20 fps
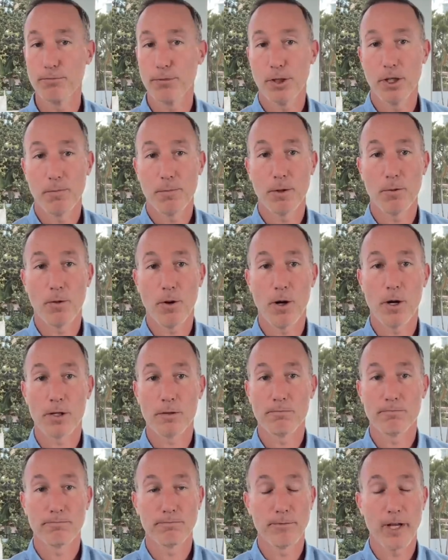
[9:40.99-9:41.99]
Could be
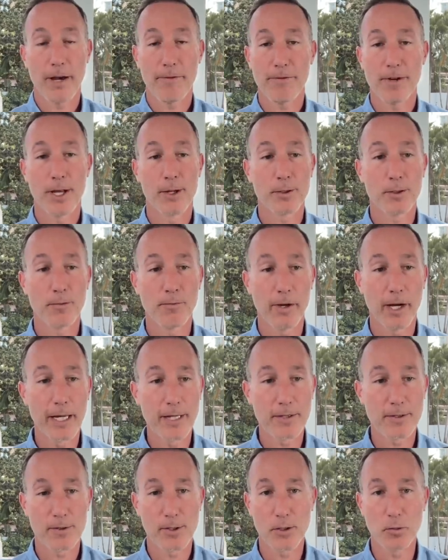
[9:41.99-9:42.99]
wrong, not financial
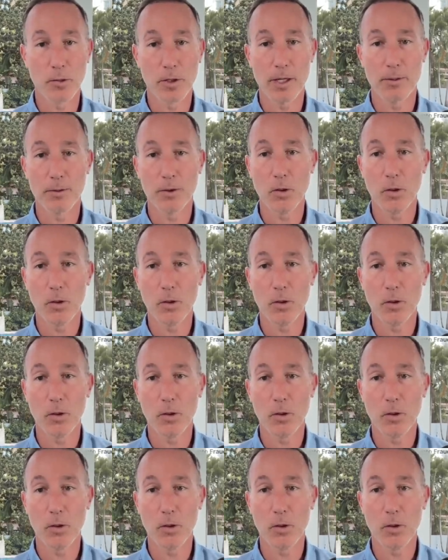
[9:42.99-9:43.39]
advice, just what I'm